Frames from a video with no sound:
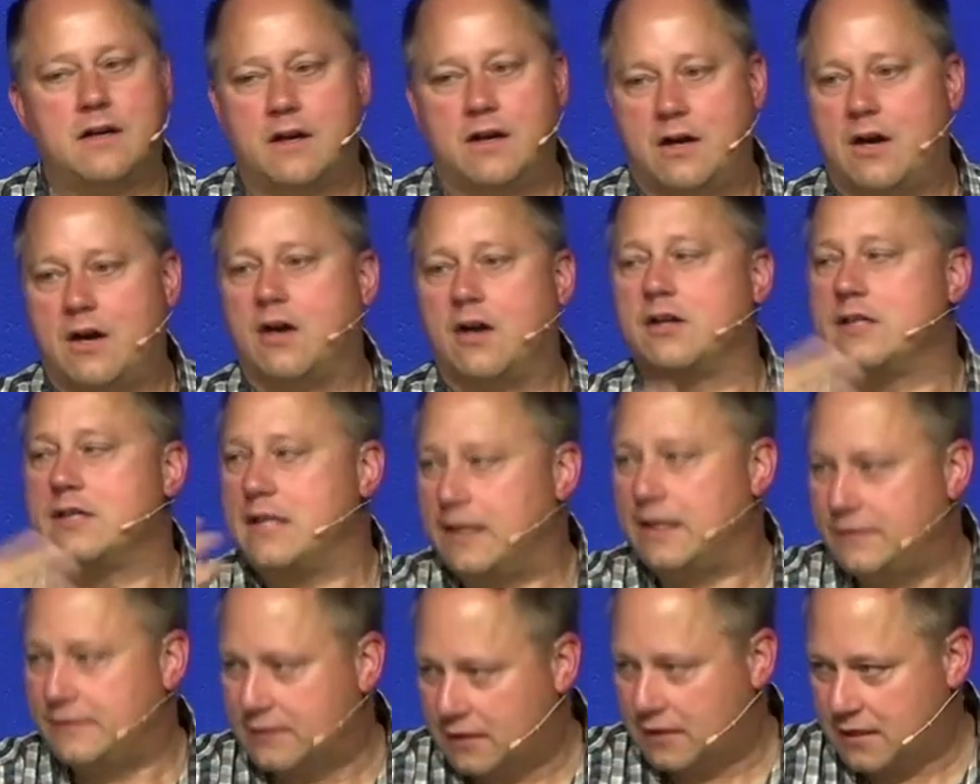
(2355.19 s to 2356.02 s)
are
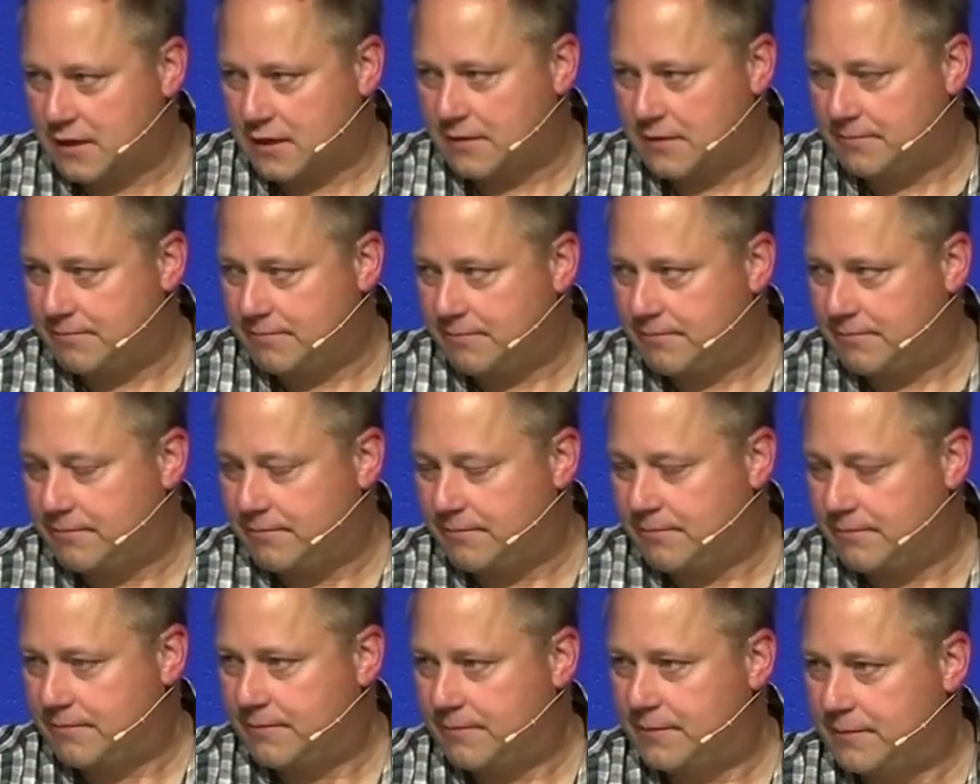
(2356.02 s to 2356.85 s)
yet to come.
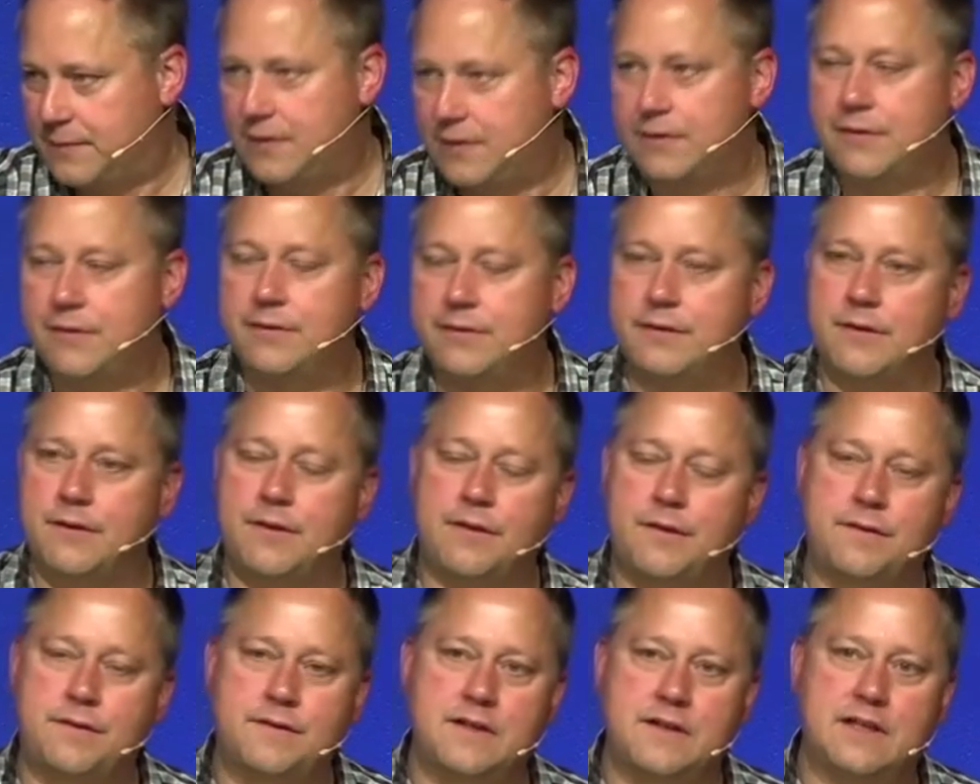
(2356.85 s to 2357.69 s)
They're, they're the
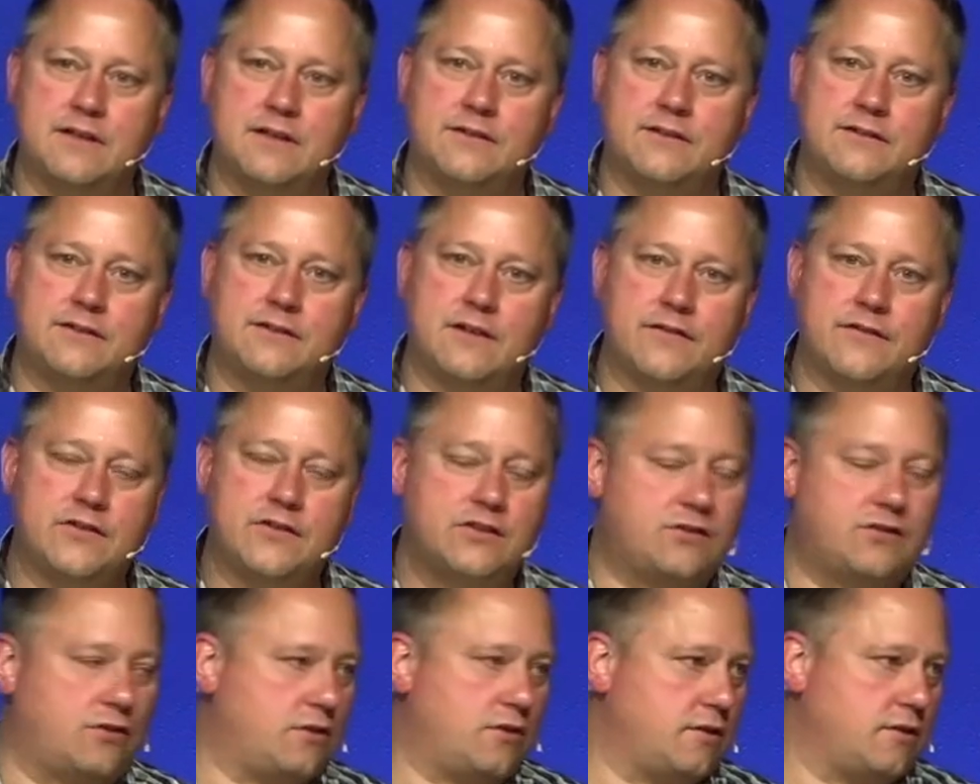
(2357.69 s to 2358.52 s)
things of
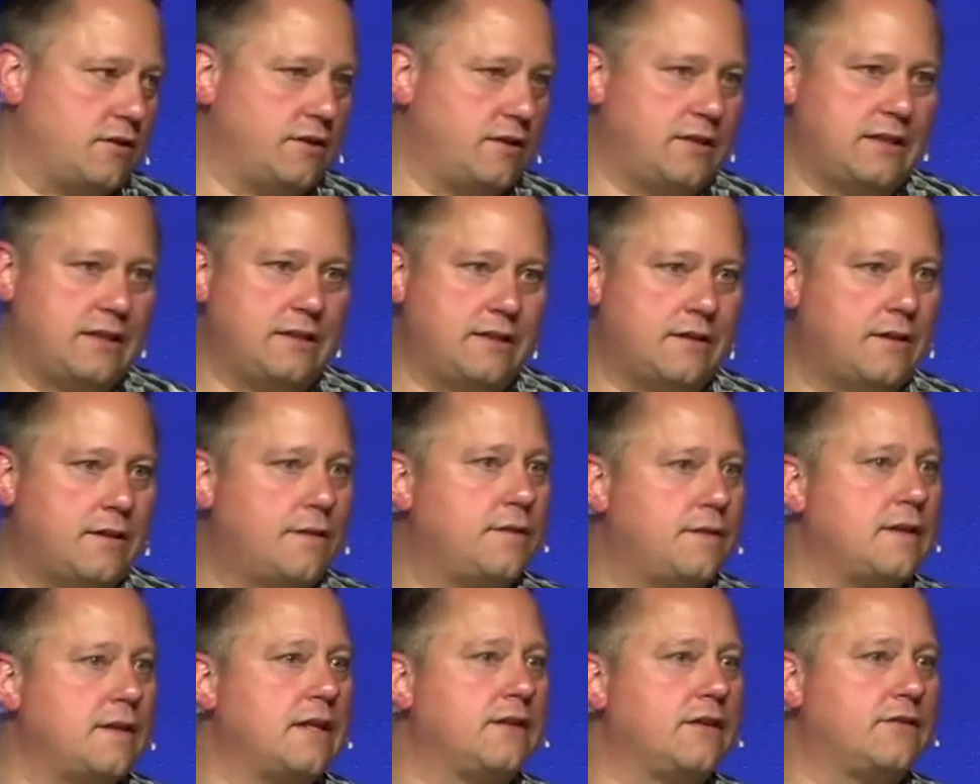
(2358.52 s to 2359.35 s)
eternity, the
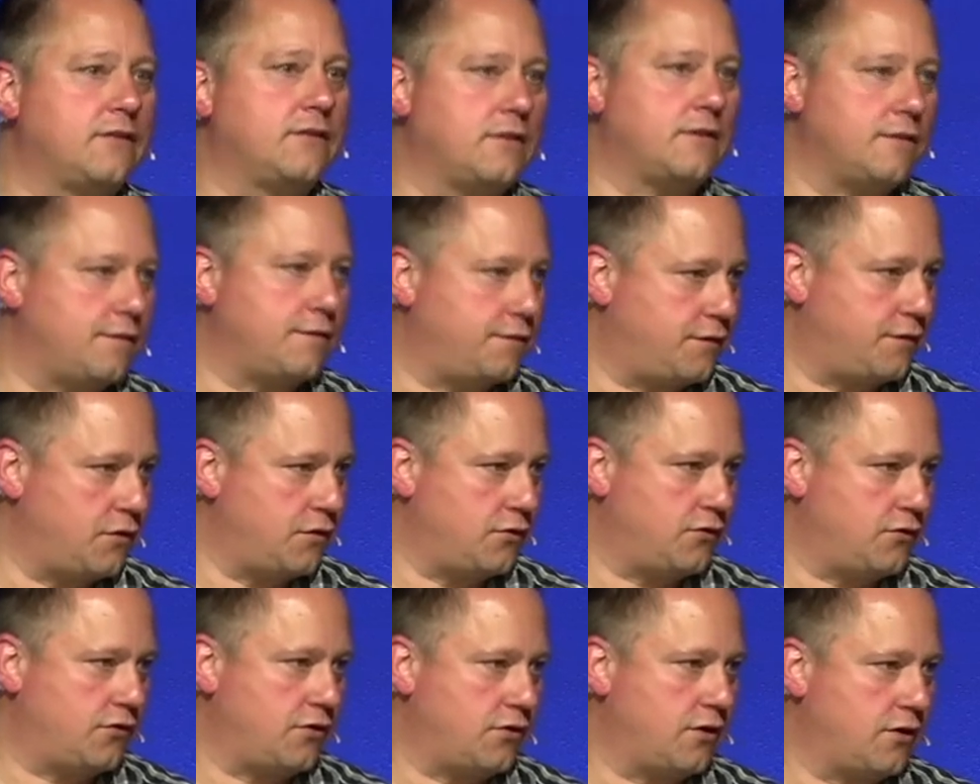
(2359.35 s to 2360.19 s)
things of the
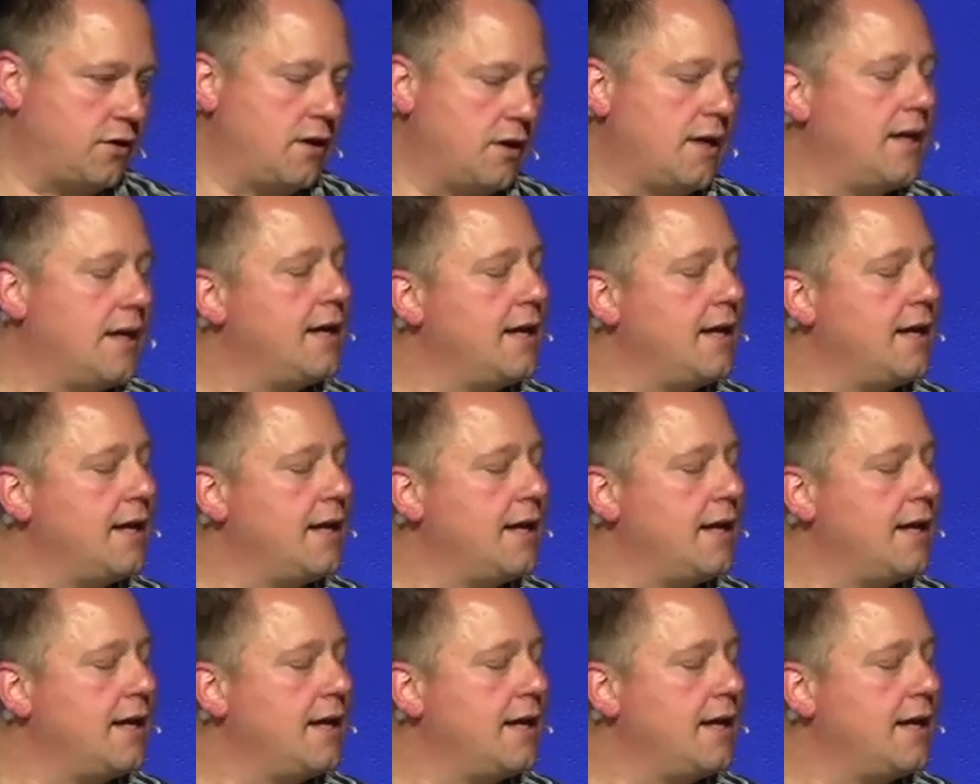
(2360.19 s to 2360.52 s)
future.